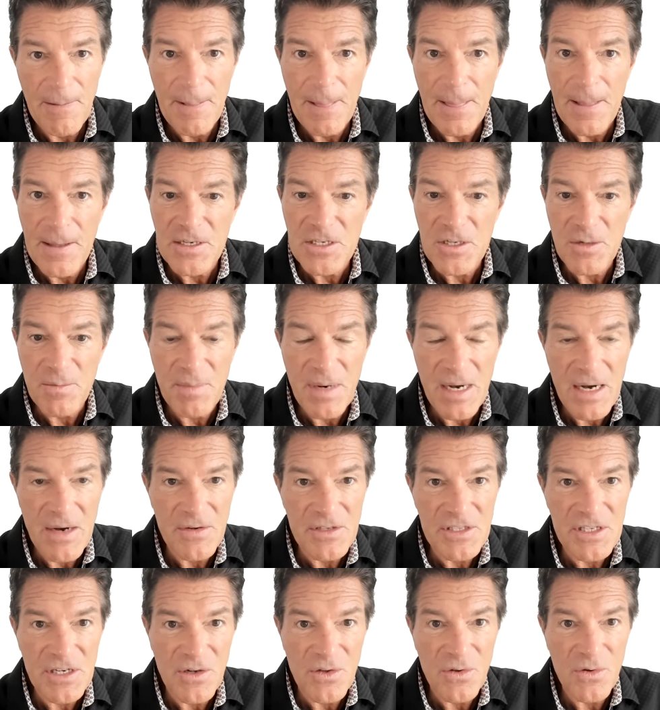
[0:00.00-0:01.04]
So
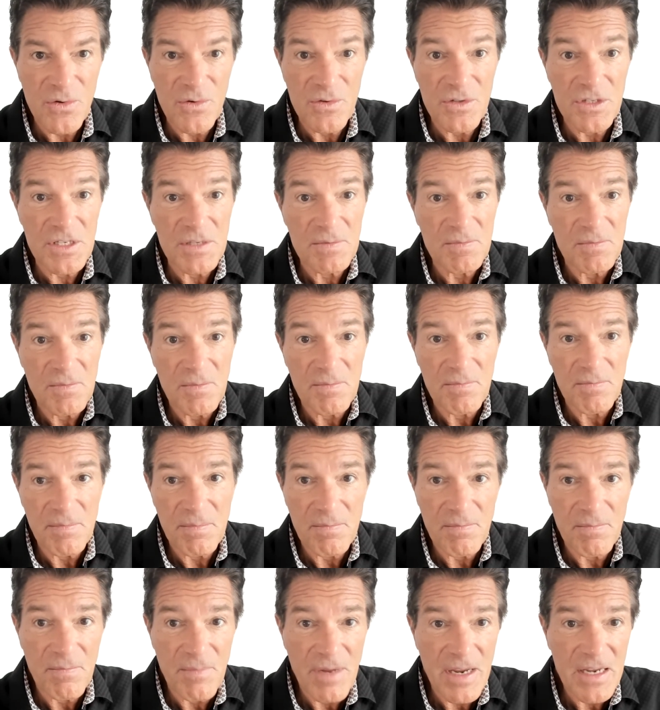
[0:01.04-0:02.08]
parents includes
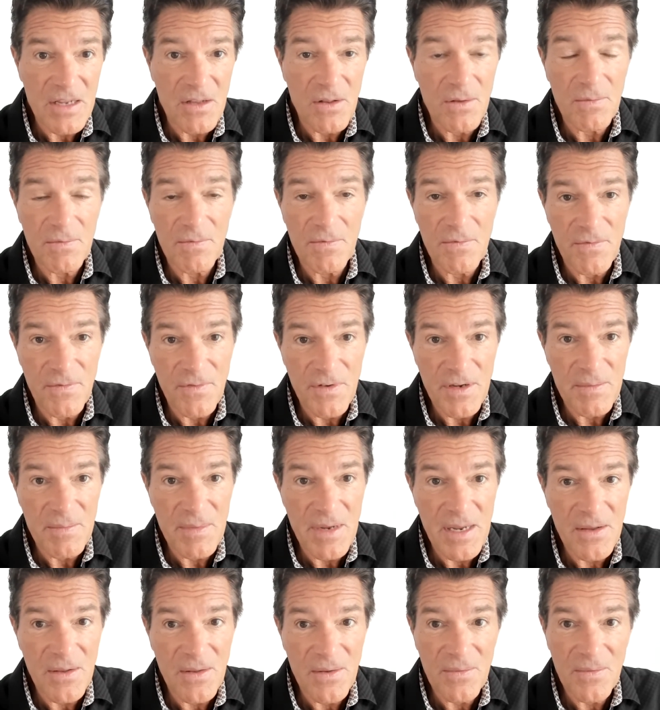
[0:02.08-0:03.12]
male,
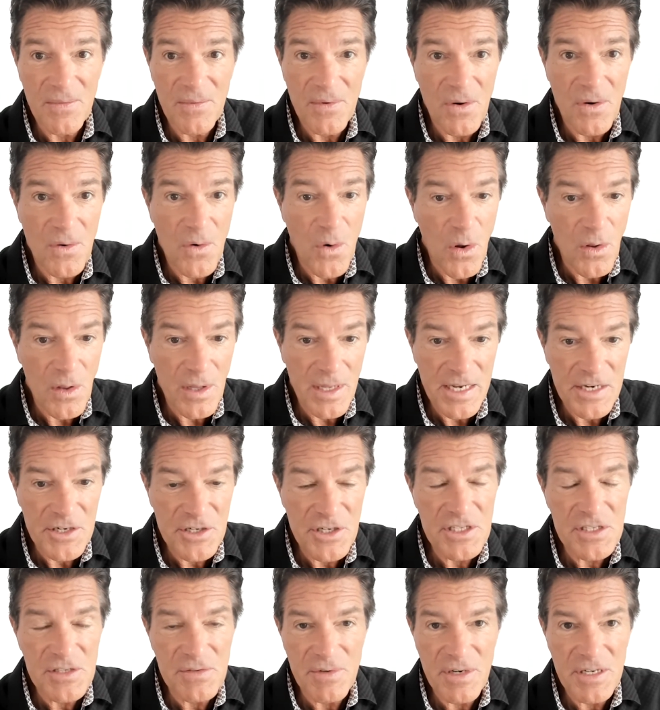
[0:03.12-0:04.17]
female, all
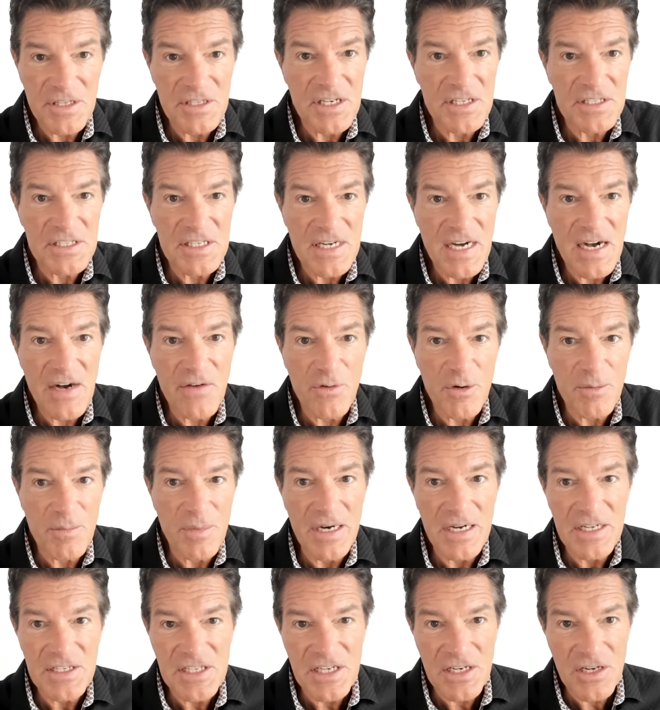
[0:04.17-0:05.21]
ages, right? It's
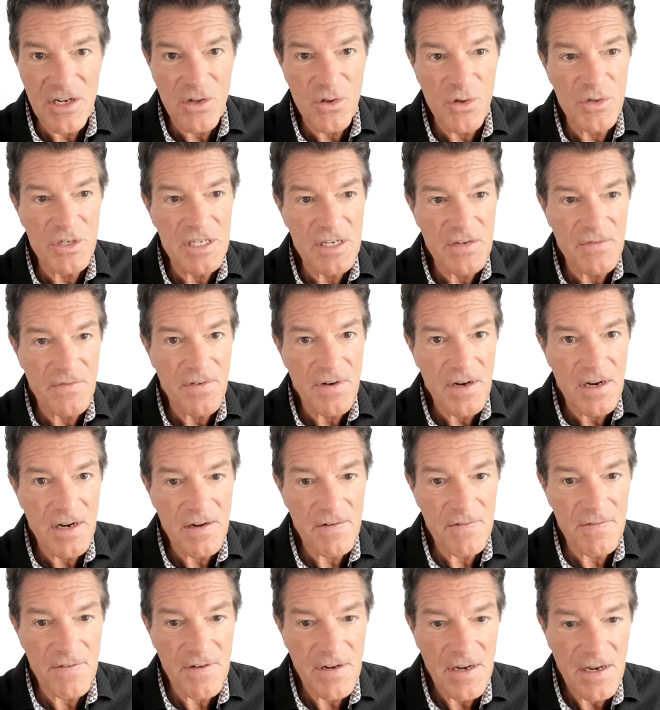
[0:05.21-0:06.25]
everybody. It's inclusive
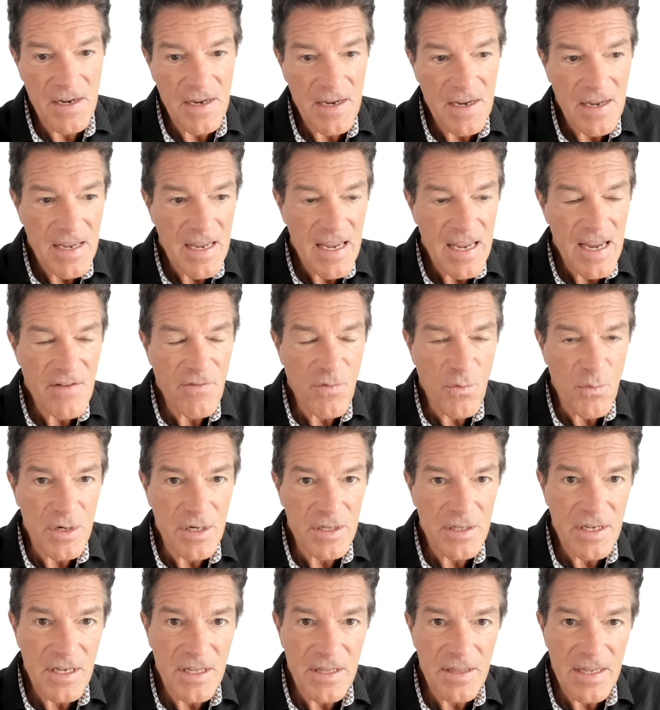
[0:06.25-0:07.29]
of
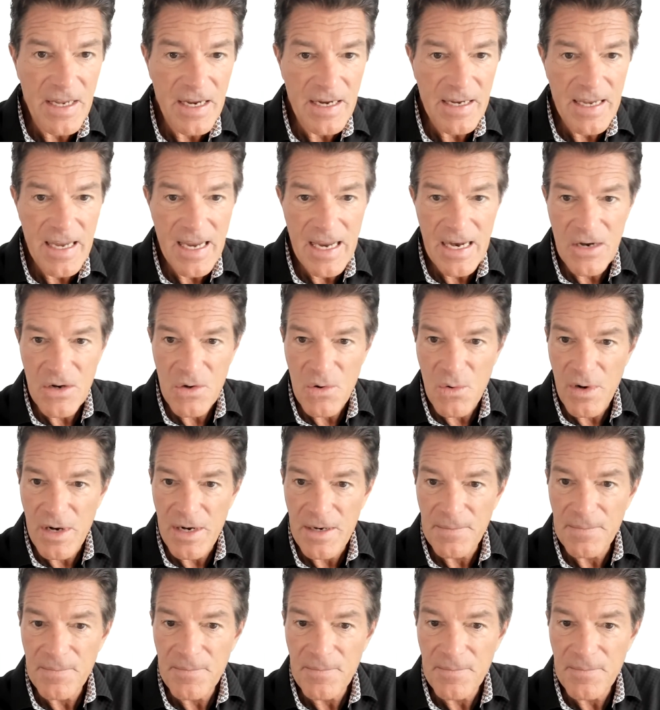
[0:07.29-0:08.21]
everyone in that category.